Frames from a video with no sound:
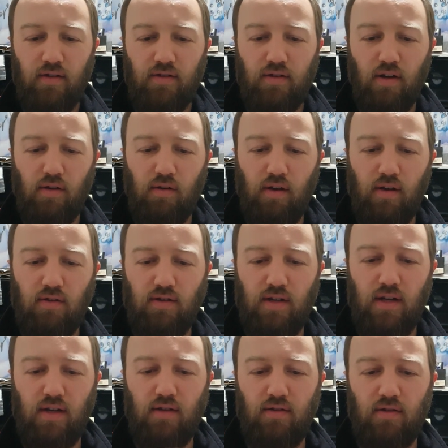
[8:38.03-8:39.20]
So here
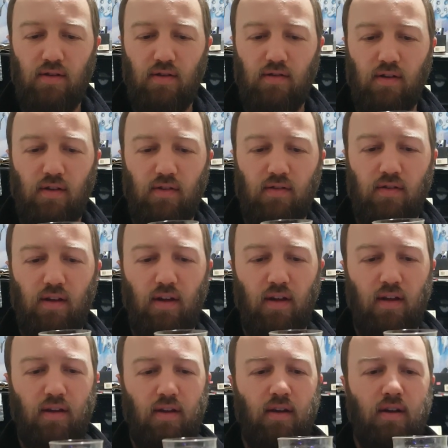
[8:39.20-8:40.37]
she is, as you can
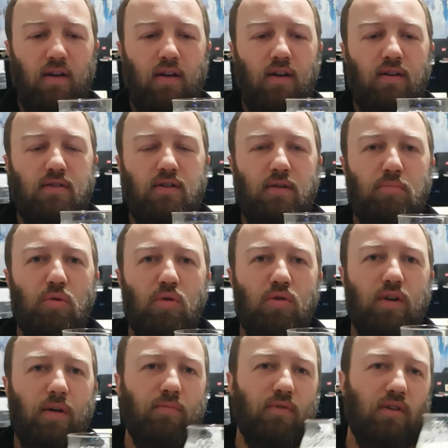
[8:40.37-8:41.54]
see, she poured
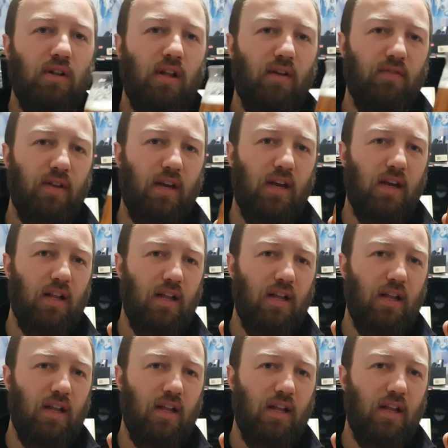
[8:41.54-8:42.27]
up lovely and